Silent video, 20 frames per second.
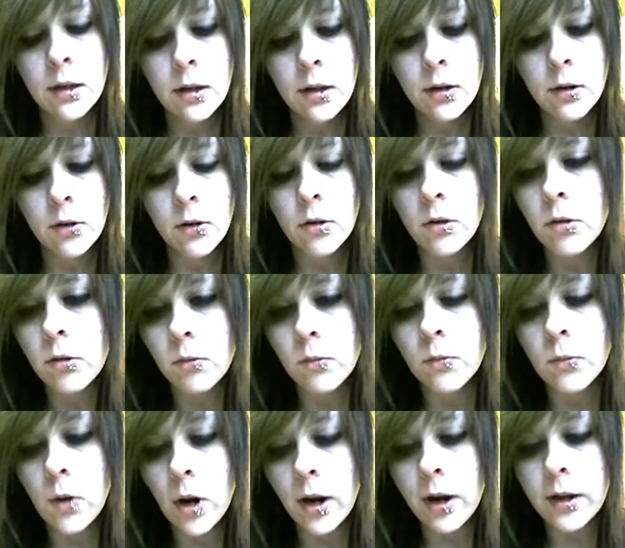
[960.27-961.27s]
or
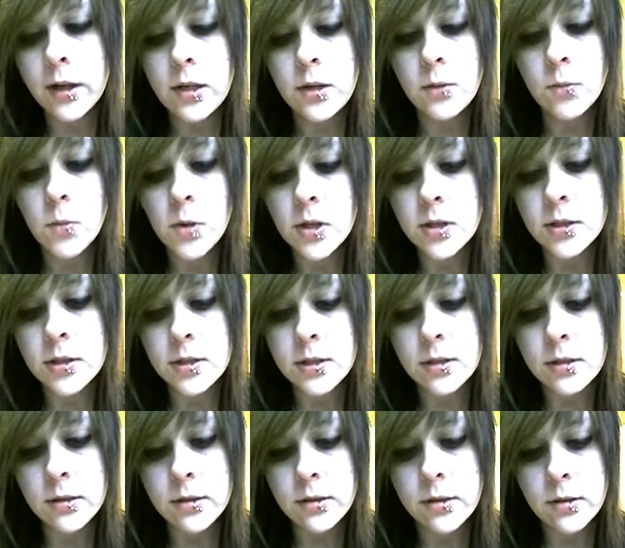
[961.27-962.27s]
why humans
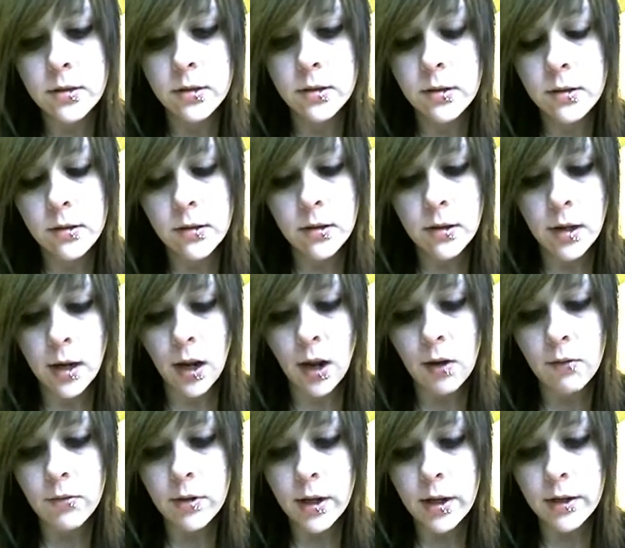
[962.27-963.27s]
have
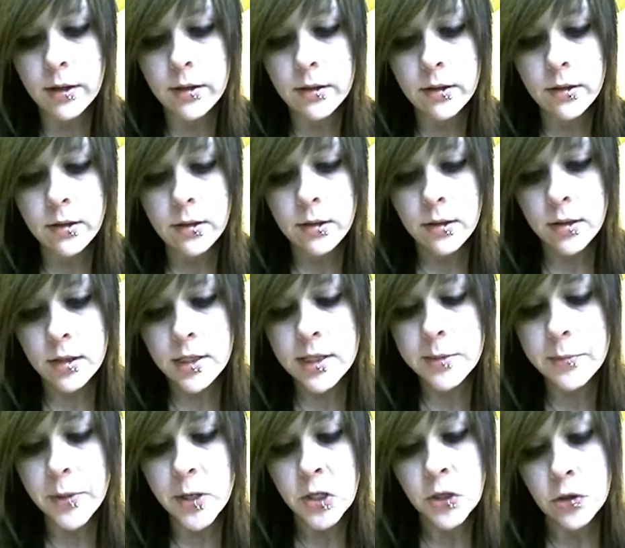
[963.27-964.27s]
that
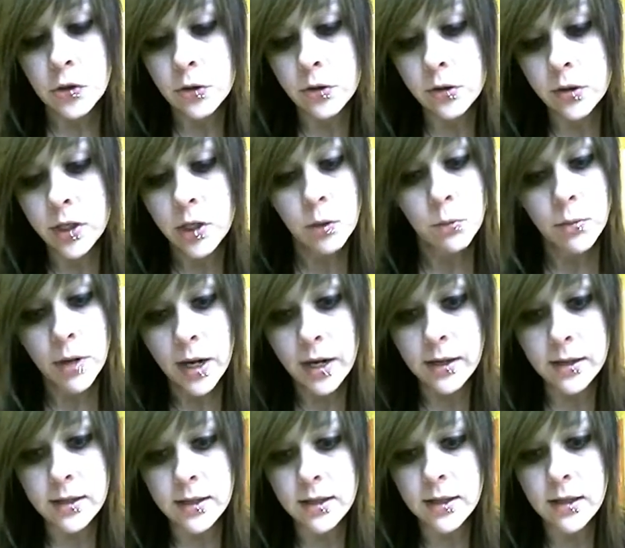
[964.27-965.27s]
special
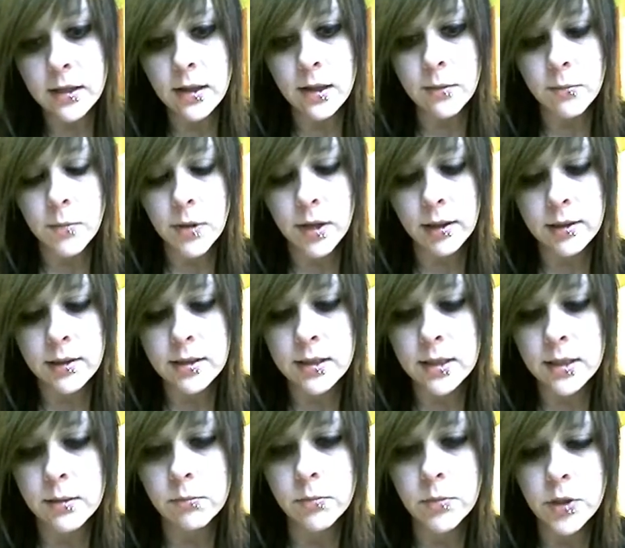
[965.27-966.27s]
humanity that makes
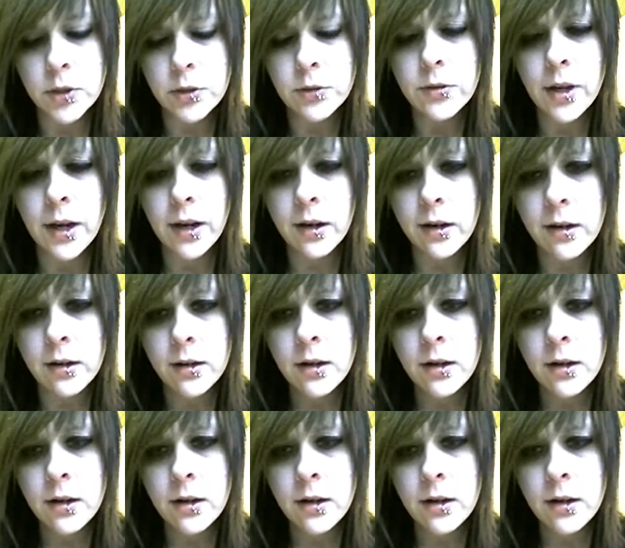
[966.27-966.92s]
them do that.